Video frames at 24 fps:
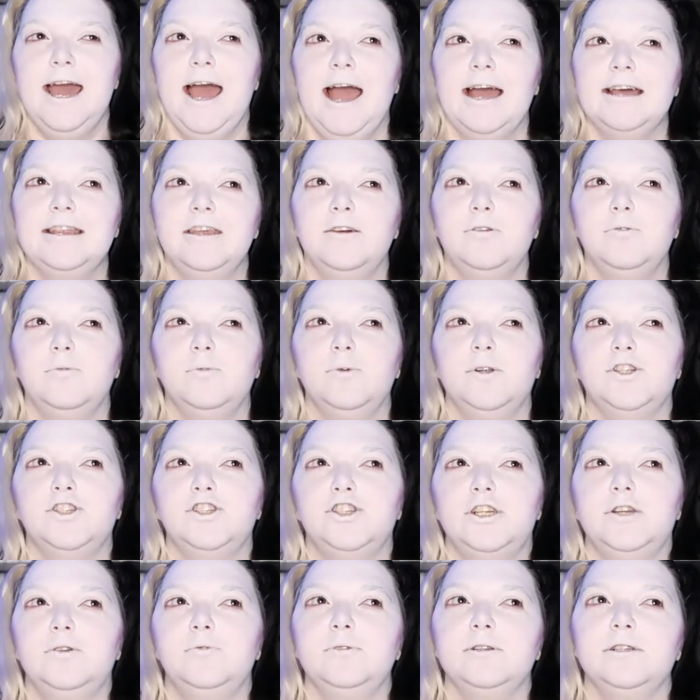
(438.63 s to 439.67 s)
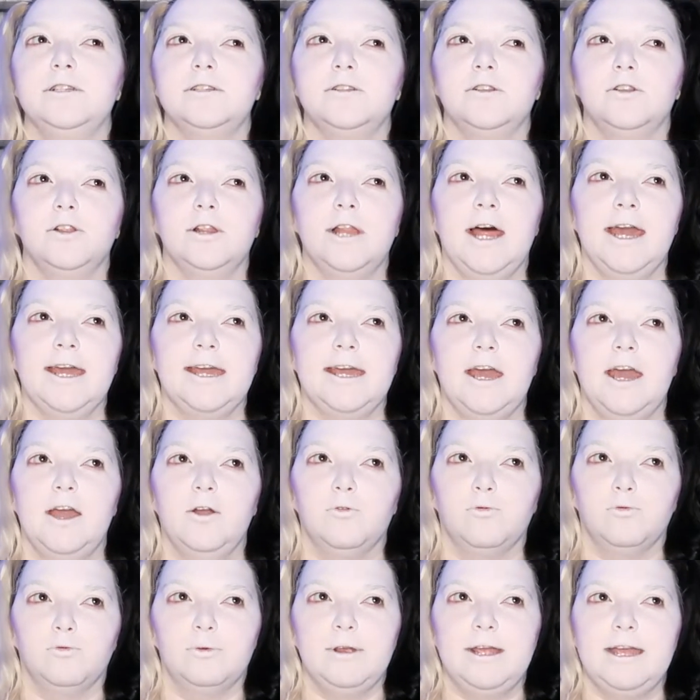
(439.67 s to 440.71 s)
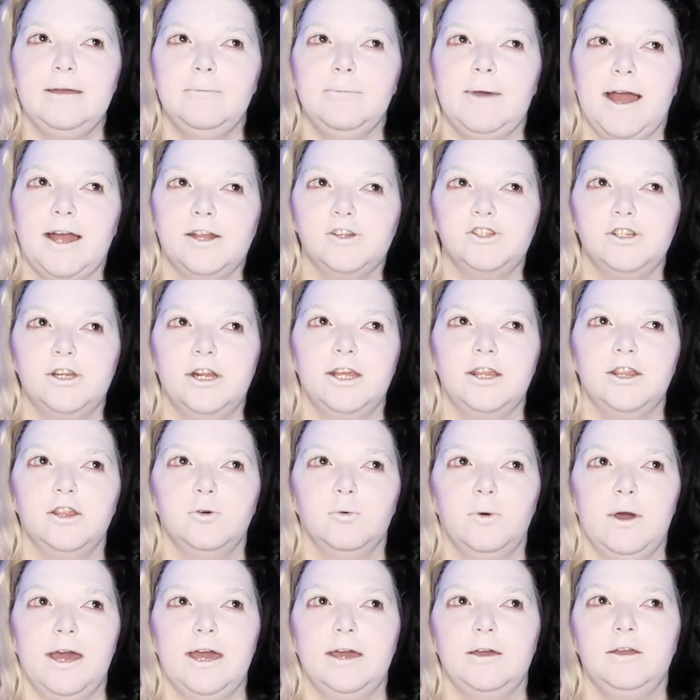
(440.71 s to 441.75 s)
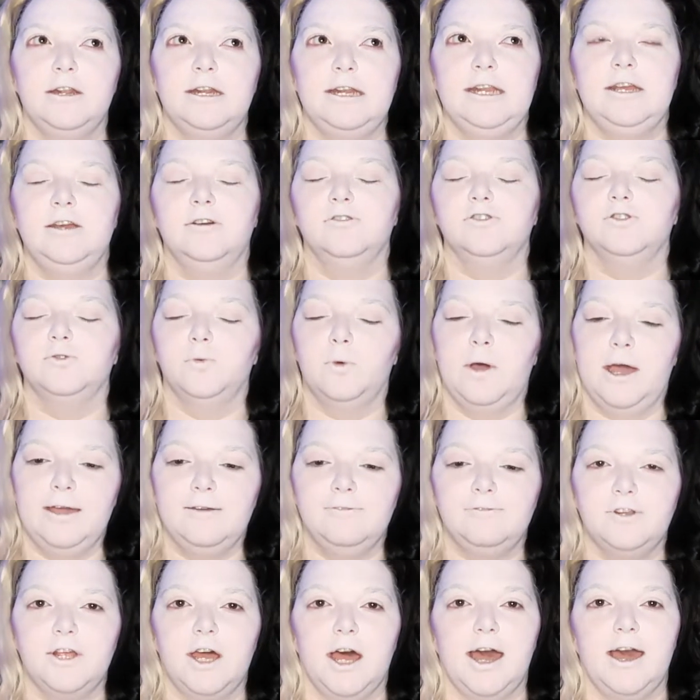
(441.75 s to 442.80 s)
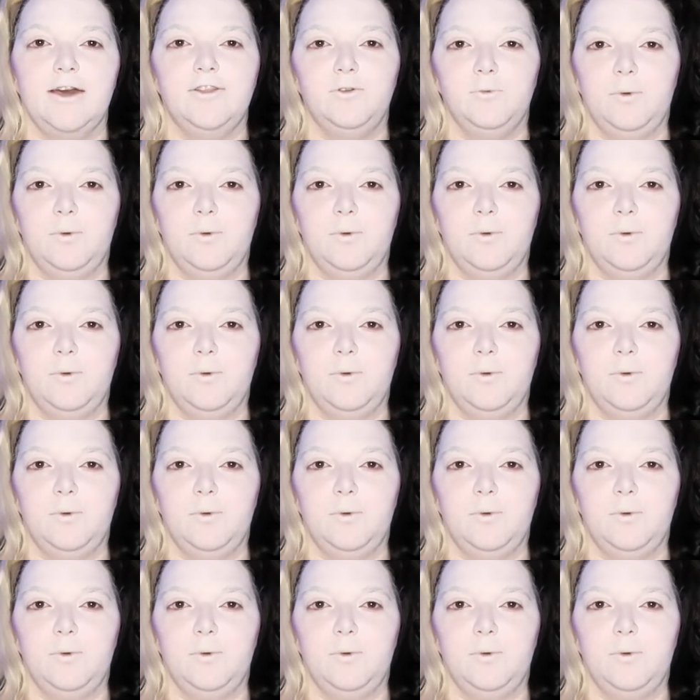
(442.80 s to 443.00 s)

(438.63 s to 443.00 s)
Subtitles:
And then when she was like reimagining the way Neil's wife died,